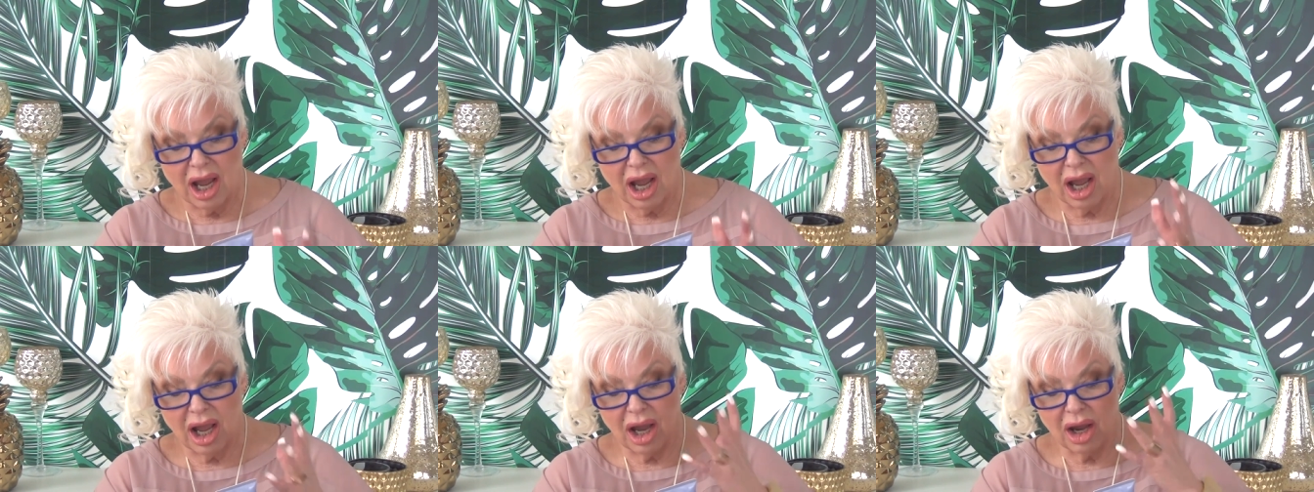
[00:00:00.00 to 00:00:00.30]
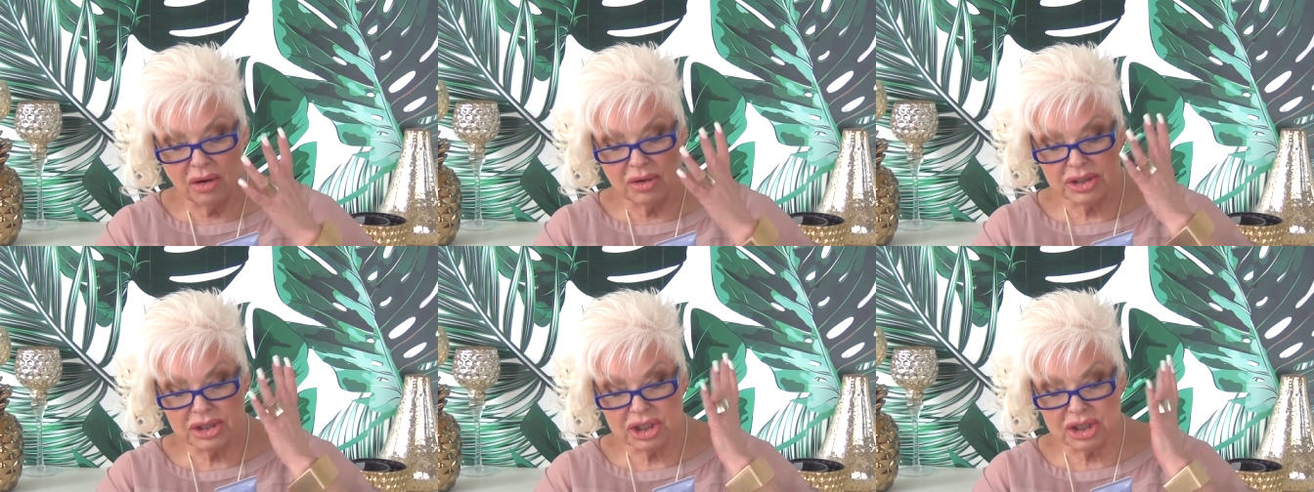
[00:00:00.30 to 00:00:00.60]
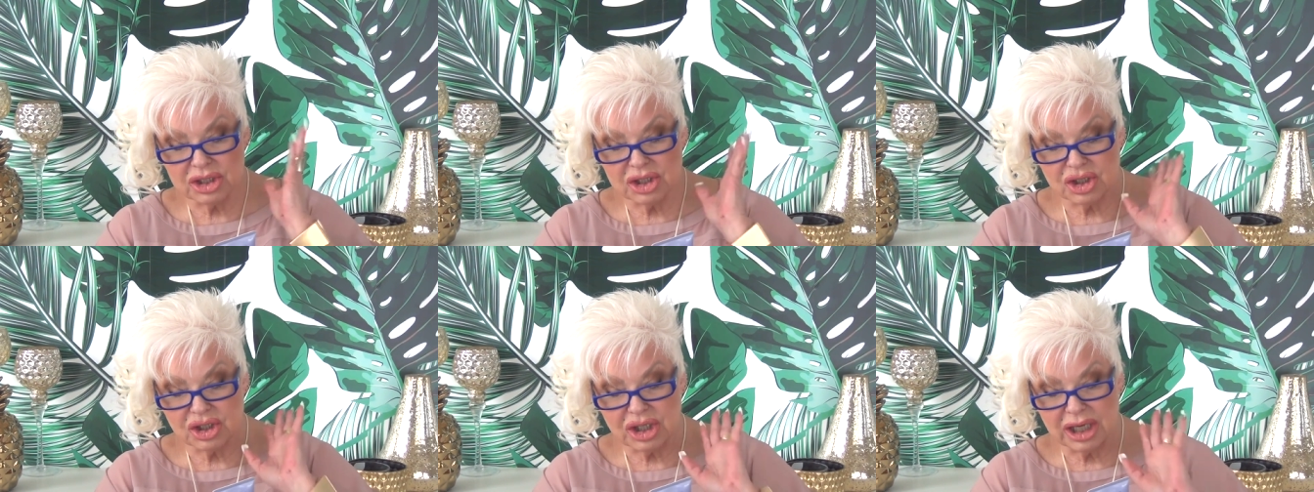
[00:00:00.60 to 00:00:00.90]
Oh, it
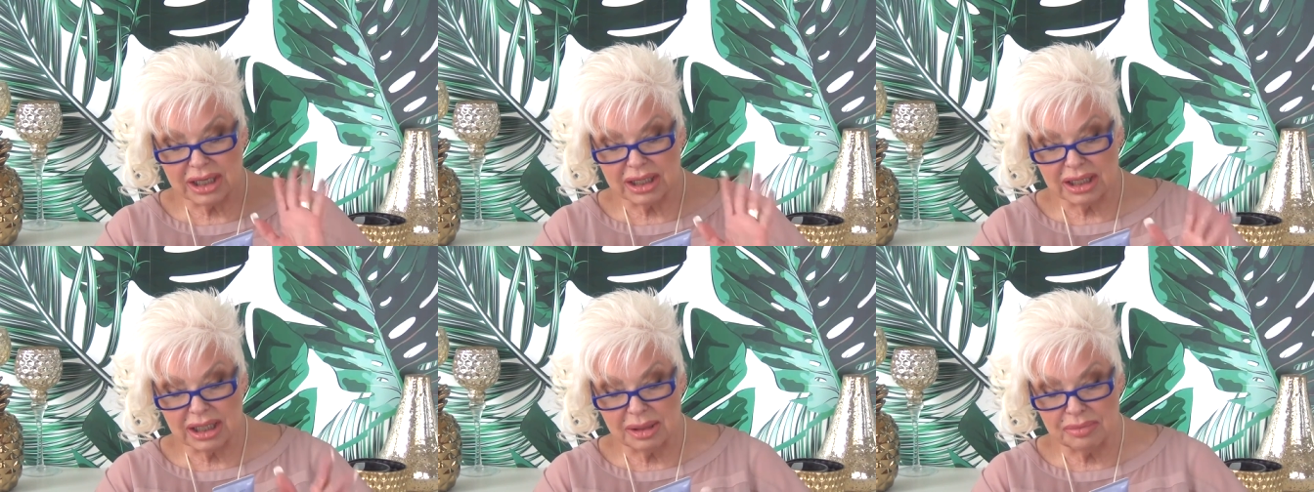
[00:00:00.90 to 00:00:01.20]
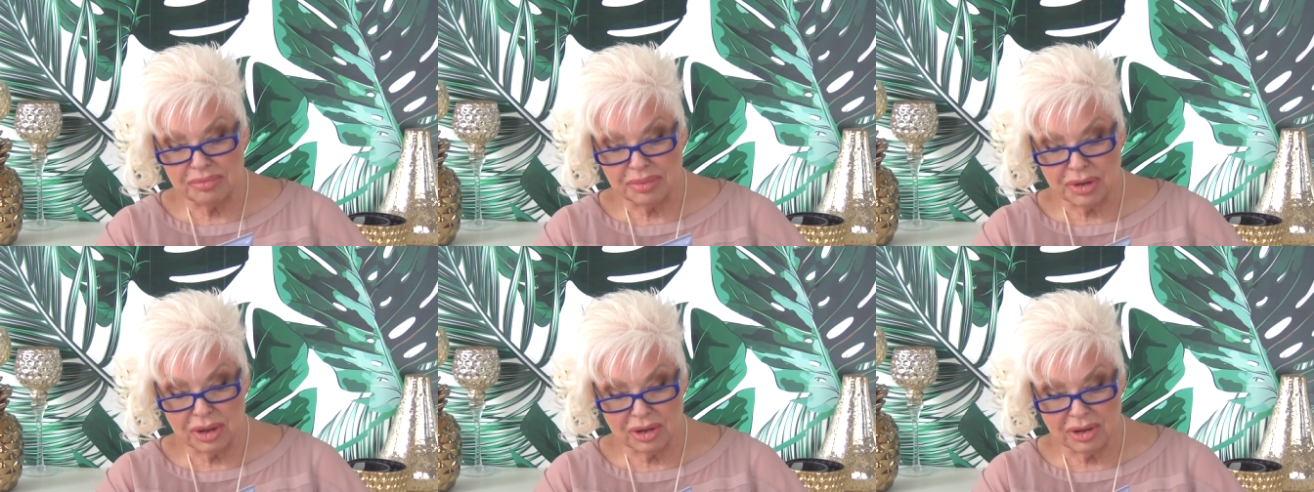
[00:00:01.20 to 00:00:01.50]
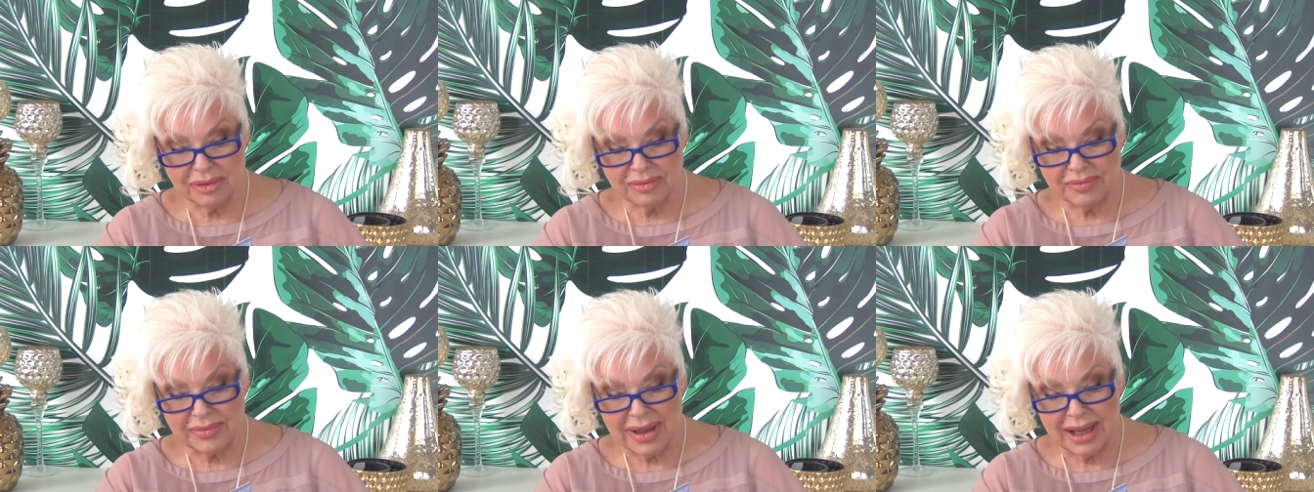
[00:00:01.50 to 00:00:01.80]
just gently
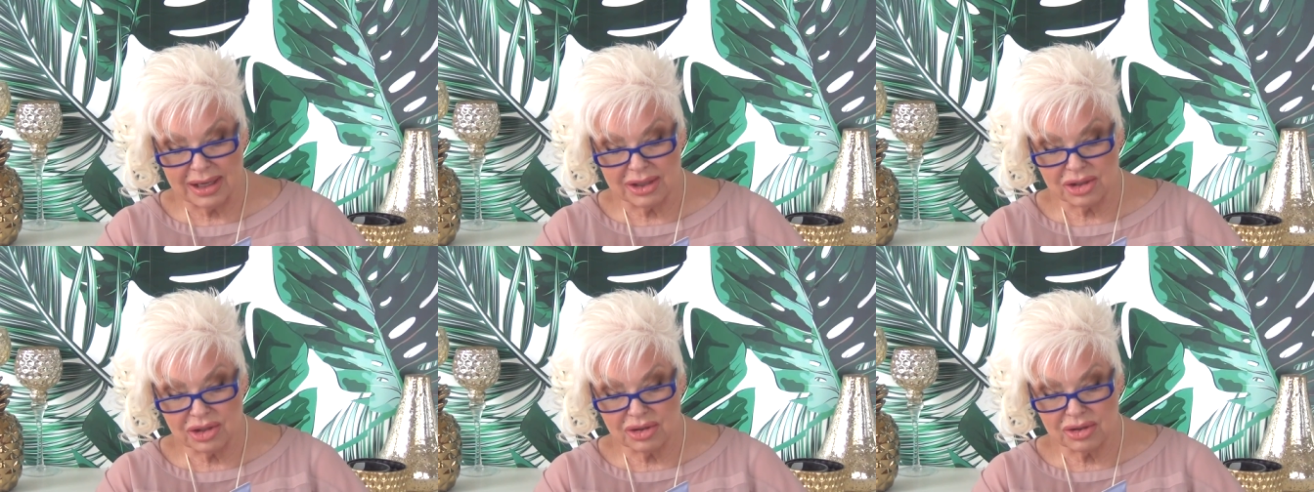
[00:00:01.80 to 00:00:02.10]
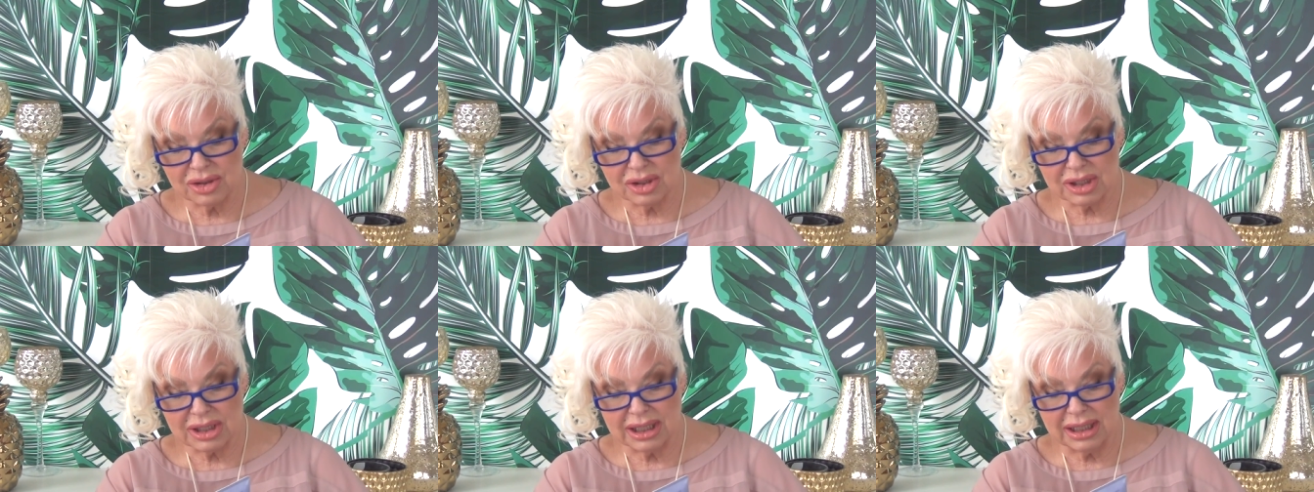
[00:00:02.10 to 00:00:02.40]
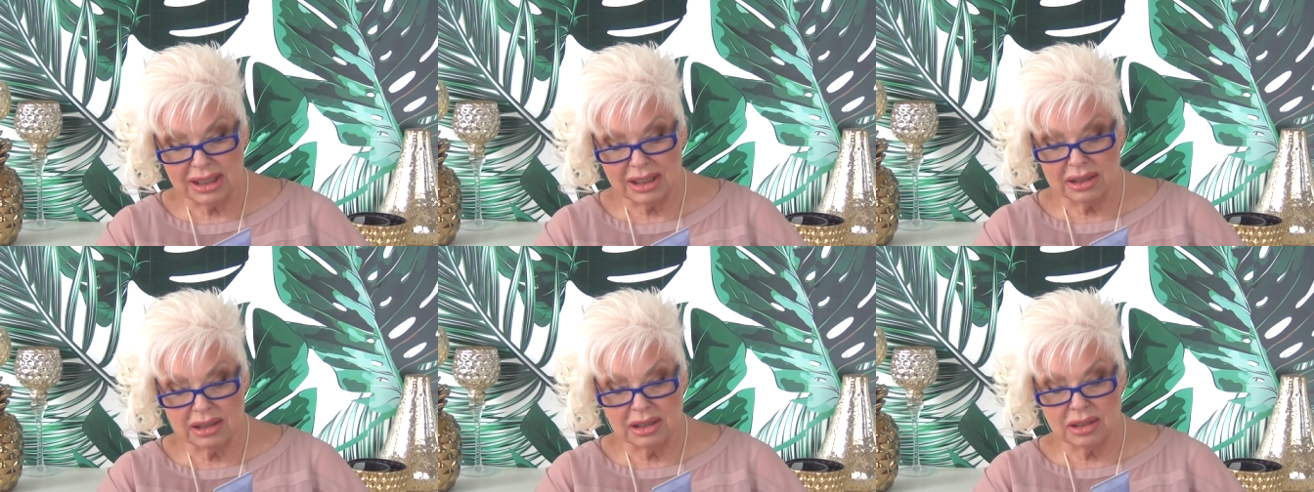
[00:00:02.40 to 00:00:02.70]
purifies your
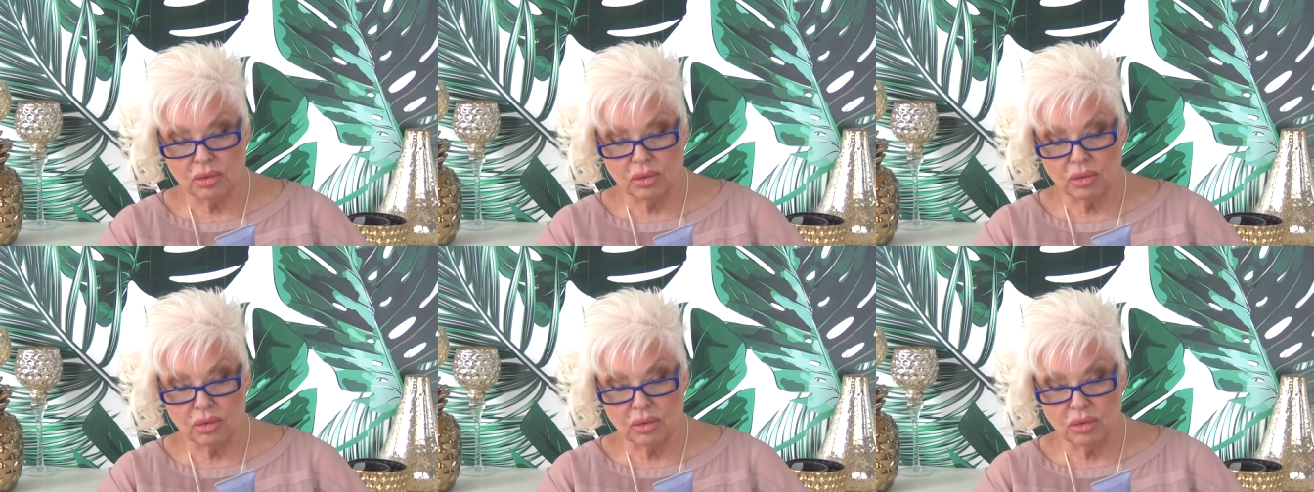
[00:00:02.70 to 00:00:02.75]
skin.